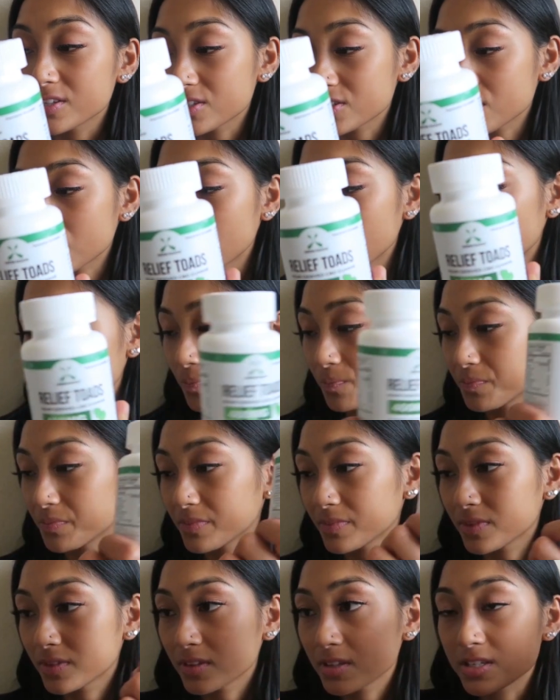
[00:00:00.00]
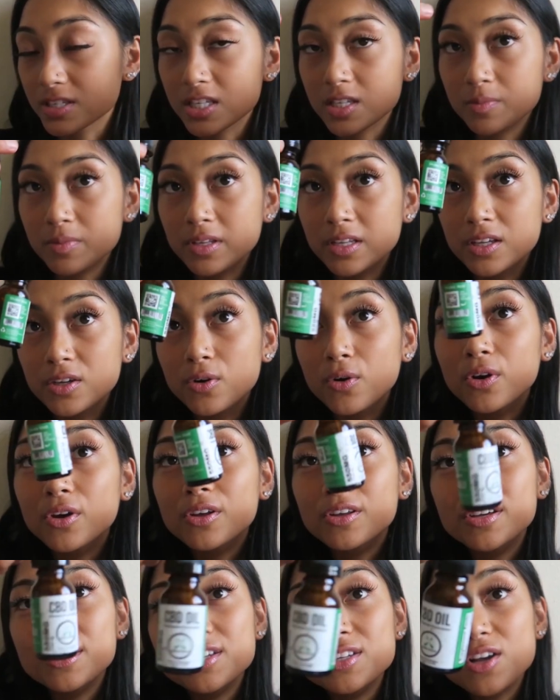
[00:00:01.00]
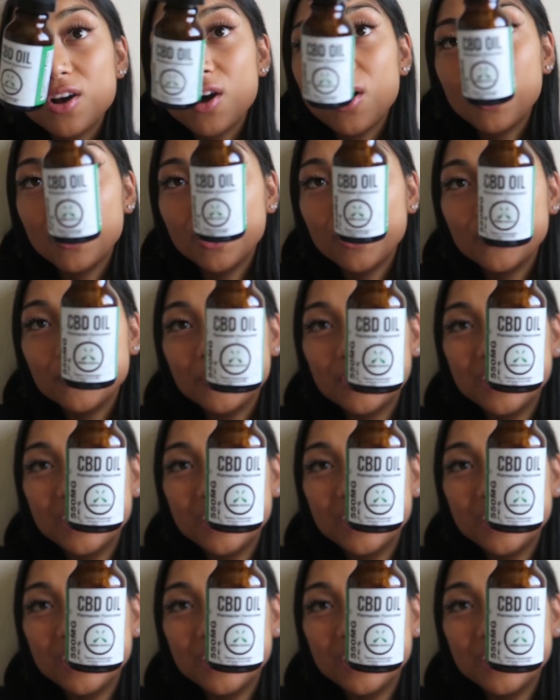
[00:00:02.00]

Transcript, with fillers: So the CBD oil is all I